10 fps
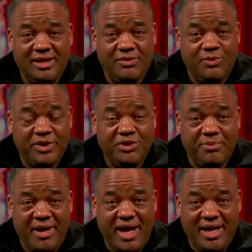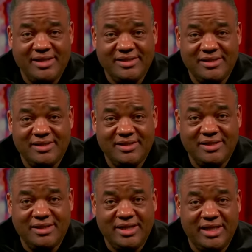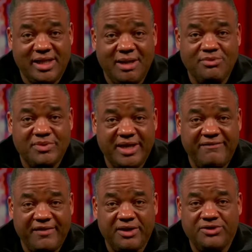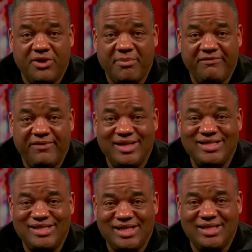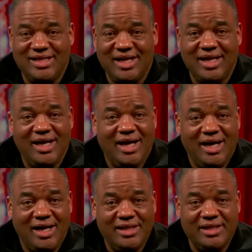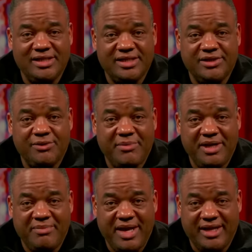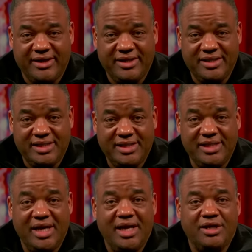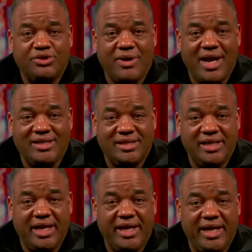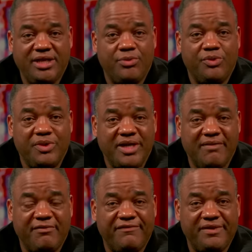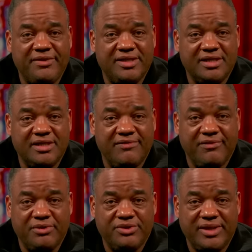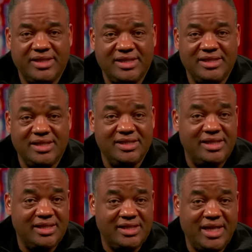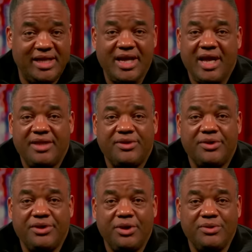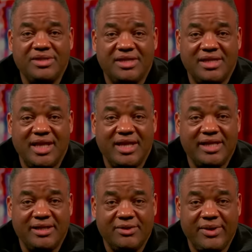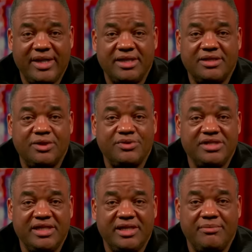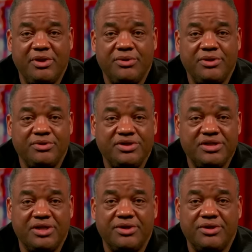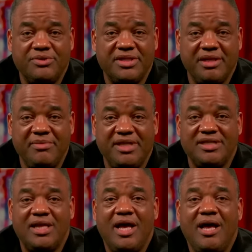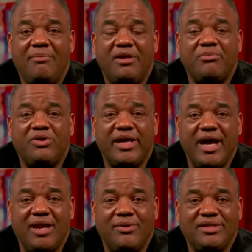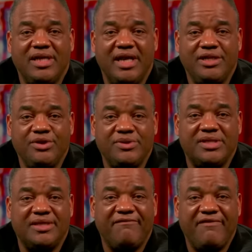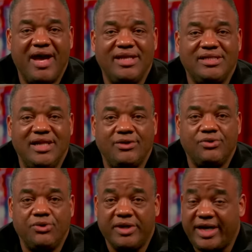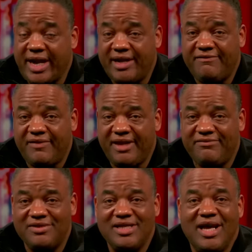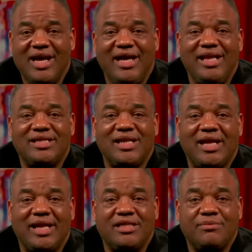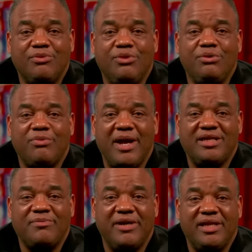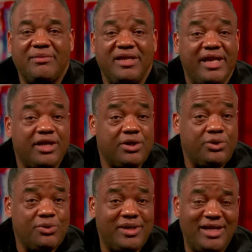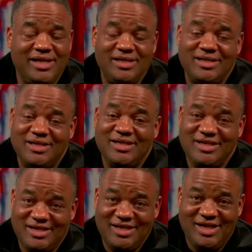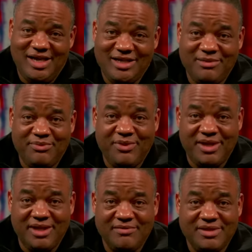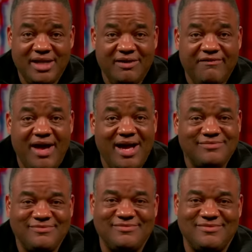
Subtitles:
When you buy, it comes with a Fearless Army friendly 60-day unconditional money-back guarantee. Try it today and you will never feel this good from a drink this easy to take. There are no synthetic ingredients, no GMO, no sugar, no stimulants, minimal calories, and uses the finest natural organic flavors. It is like a smooth raspberry lemonade Kool-Aid and your boy loves it. In fact,